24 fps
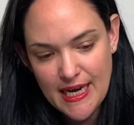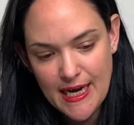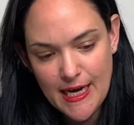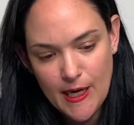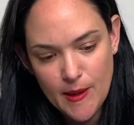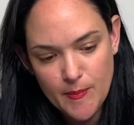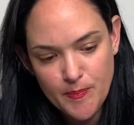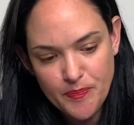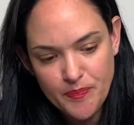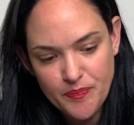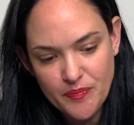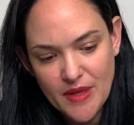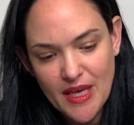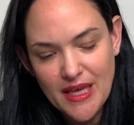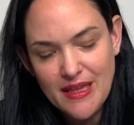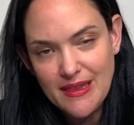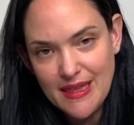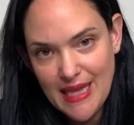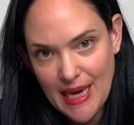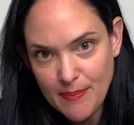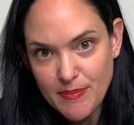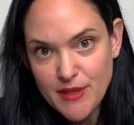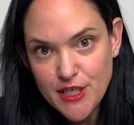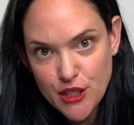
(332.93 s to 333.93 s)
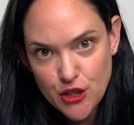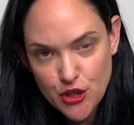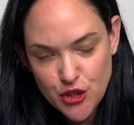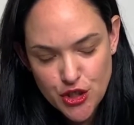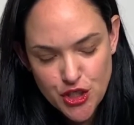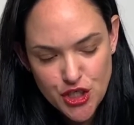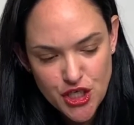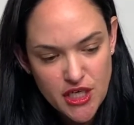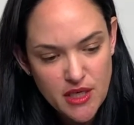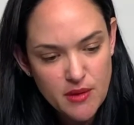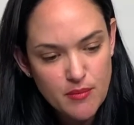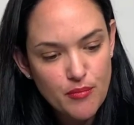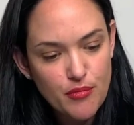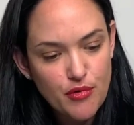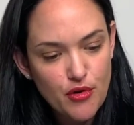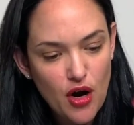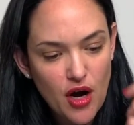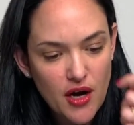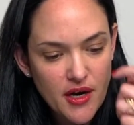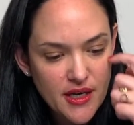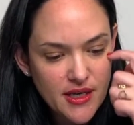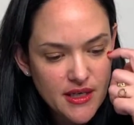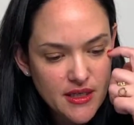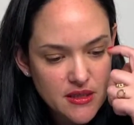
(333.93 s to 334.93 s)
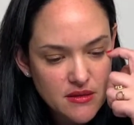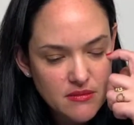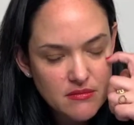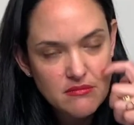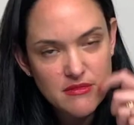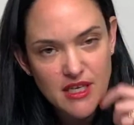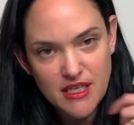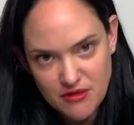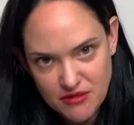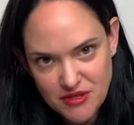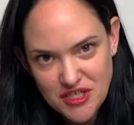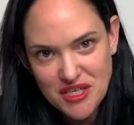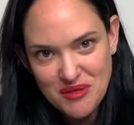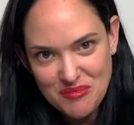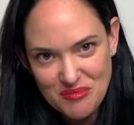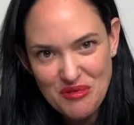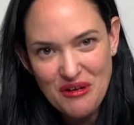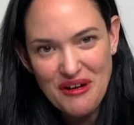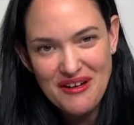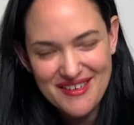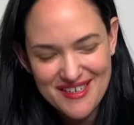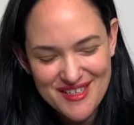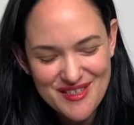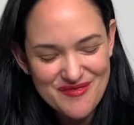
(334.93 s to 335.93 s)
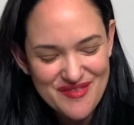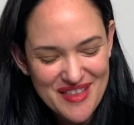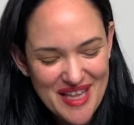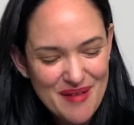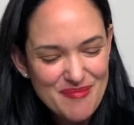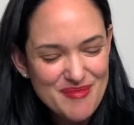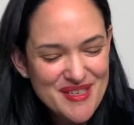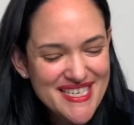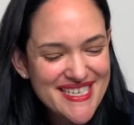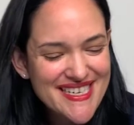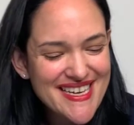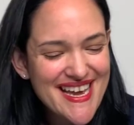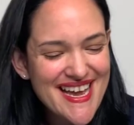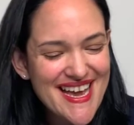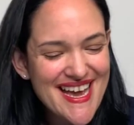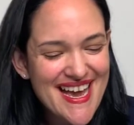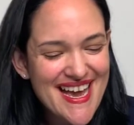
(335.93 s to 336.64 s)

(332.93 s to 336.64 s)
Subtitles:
leptin gene product, that gene product of leptin,